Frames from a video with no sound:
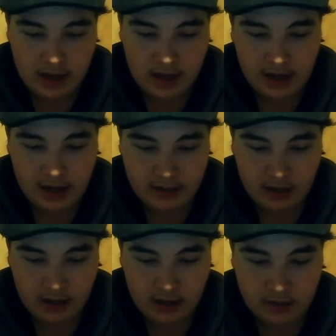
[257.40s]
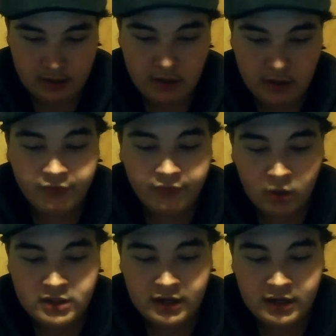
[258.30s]
And number
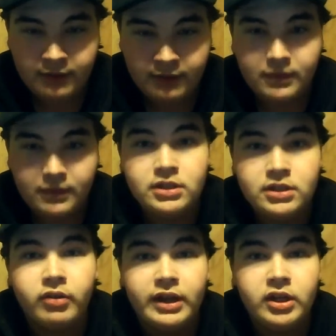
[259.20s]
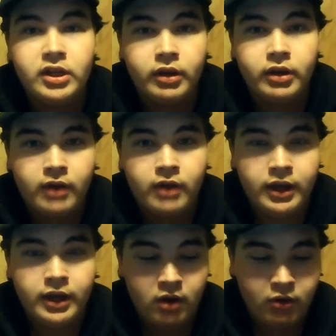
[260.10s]
14 is "Green Green
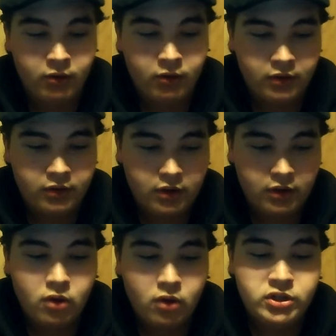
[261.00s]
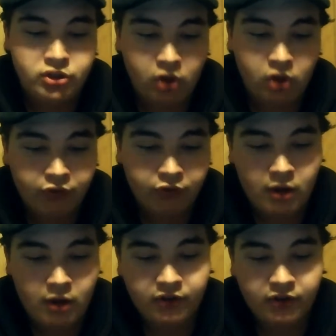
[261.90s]
Rocky Road," which is also
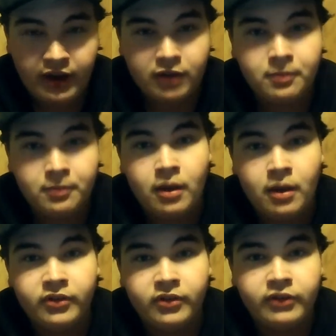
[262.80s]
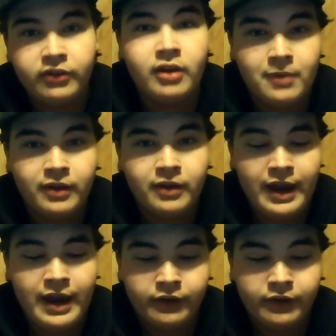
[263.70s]
number 6. But number 6 is done by the
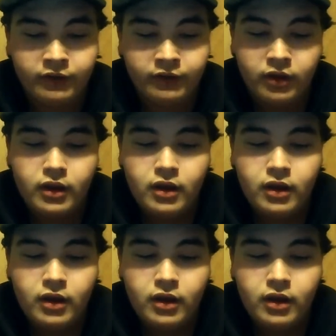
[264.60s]
actors.